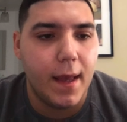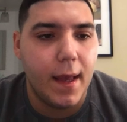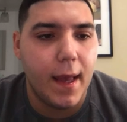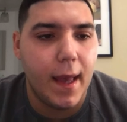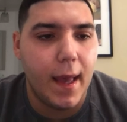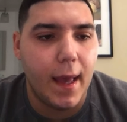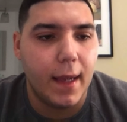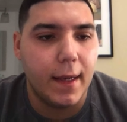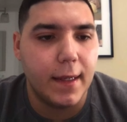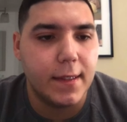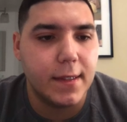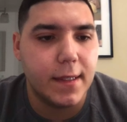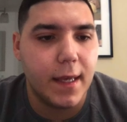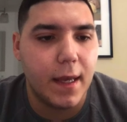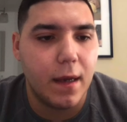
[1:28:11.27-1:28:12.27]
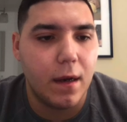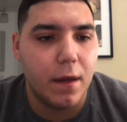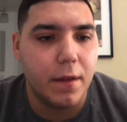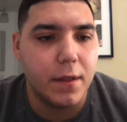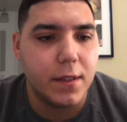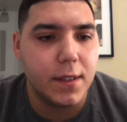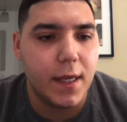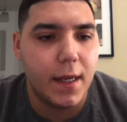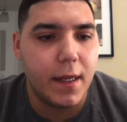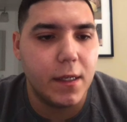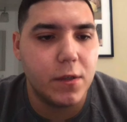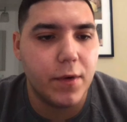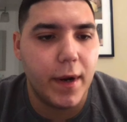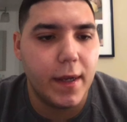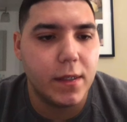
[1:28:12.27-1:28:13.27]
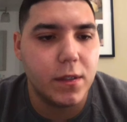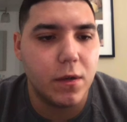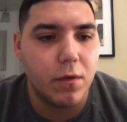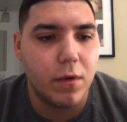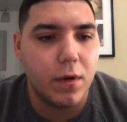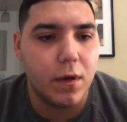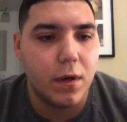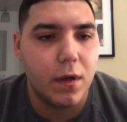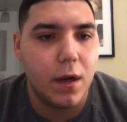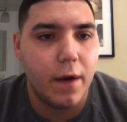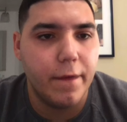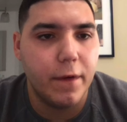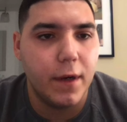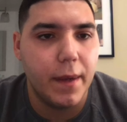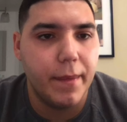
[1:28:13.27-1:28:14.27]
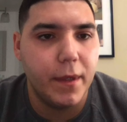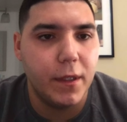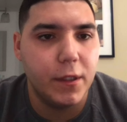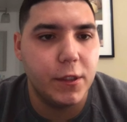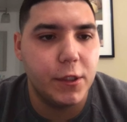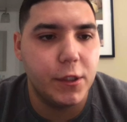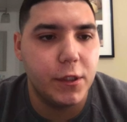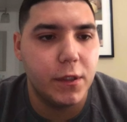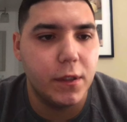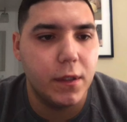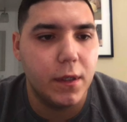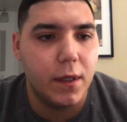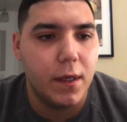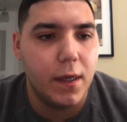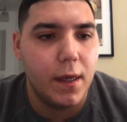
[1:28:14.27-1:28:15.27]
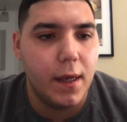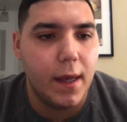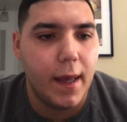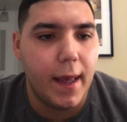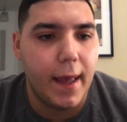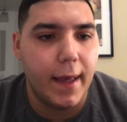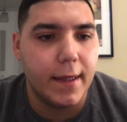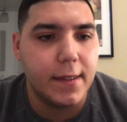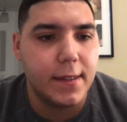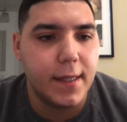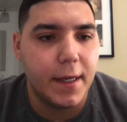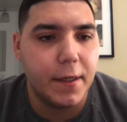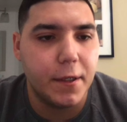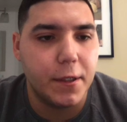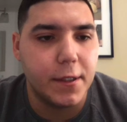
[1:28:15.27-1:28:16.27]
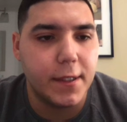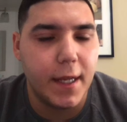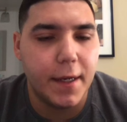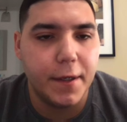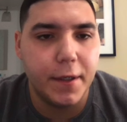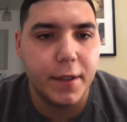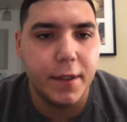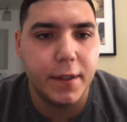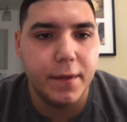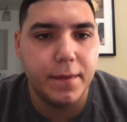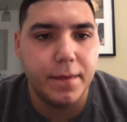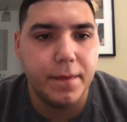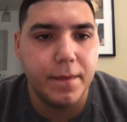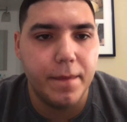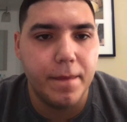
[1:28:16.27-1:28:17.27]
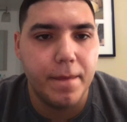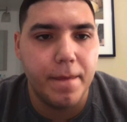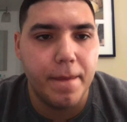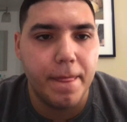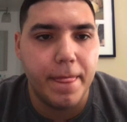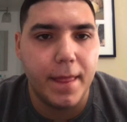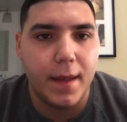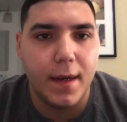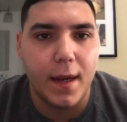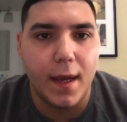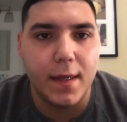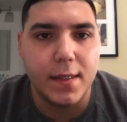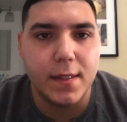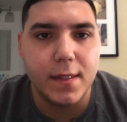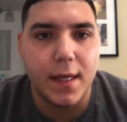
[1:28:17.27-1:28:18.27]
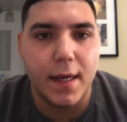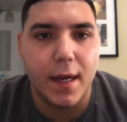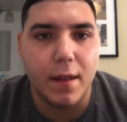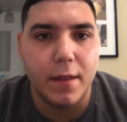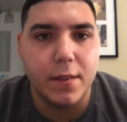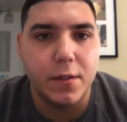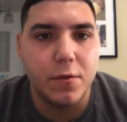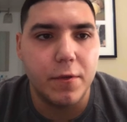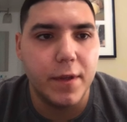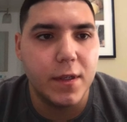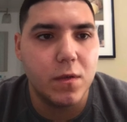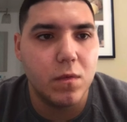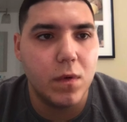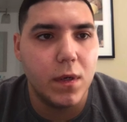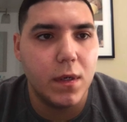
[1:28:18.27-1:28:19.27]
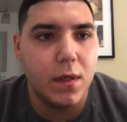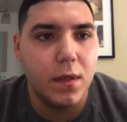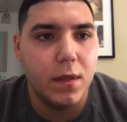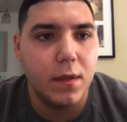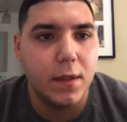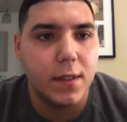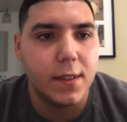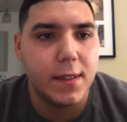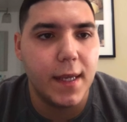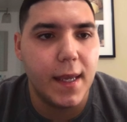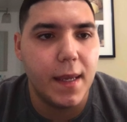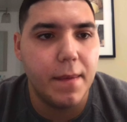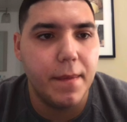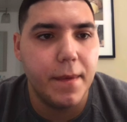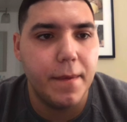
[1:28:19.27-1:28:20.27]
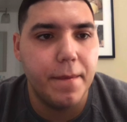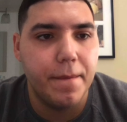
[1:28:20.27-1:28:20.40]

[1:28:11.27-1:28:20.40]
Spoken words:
and let's get all the settings right. So cover image and center. Nice. And now let's do this one the same.